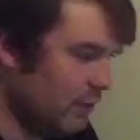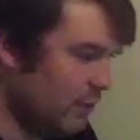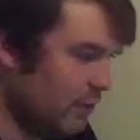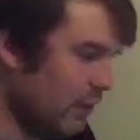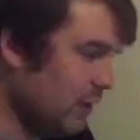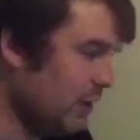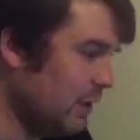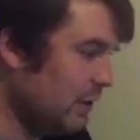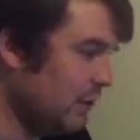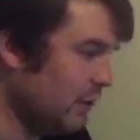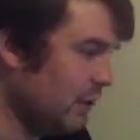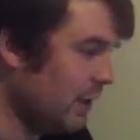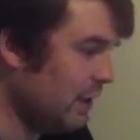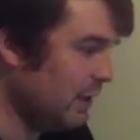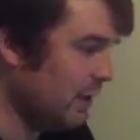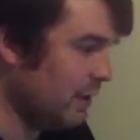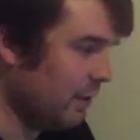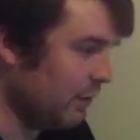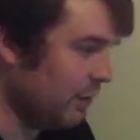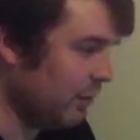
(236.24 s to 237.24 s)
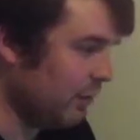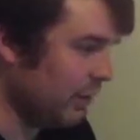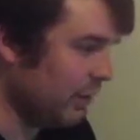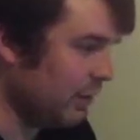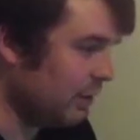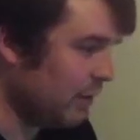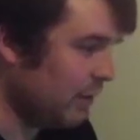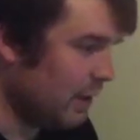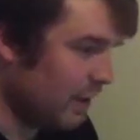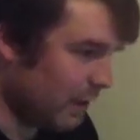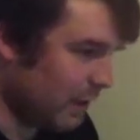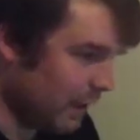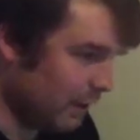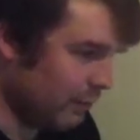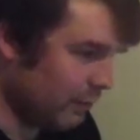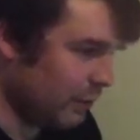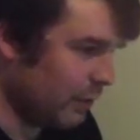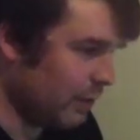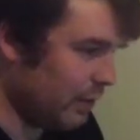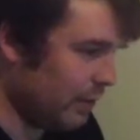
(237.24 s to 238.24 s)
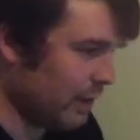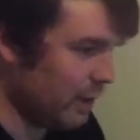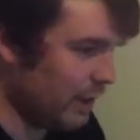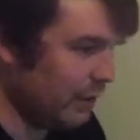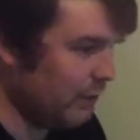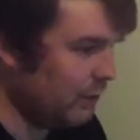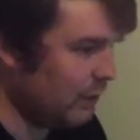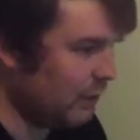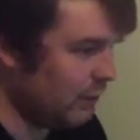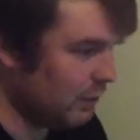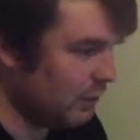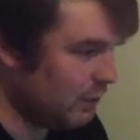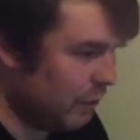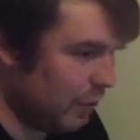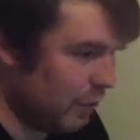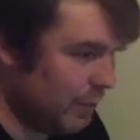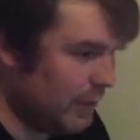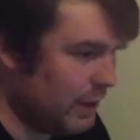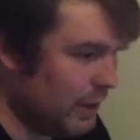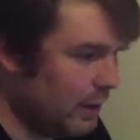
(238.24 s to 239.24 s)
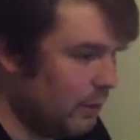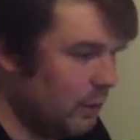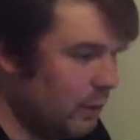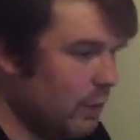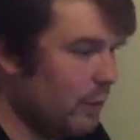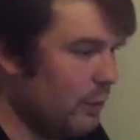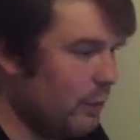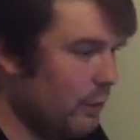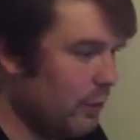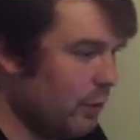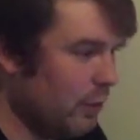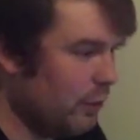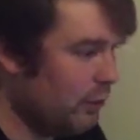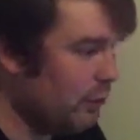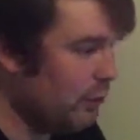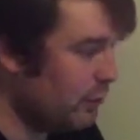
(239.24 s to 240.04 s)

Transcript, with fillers: Jenny Slate and everyone kind of talking about how this is a star-making role for her.